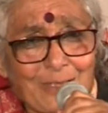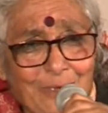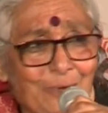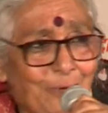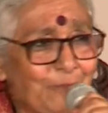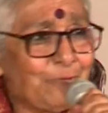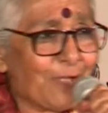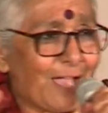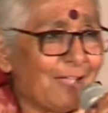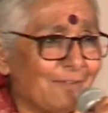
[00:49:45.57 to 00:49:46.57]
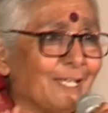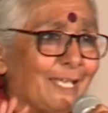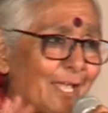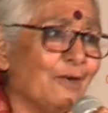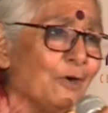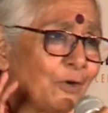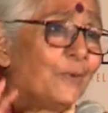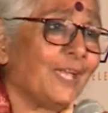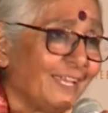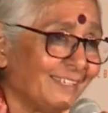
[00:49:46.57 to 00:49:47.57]
You know, if you have a king or
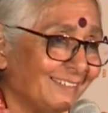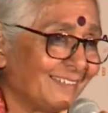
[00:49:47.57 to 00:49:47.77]
queen,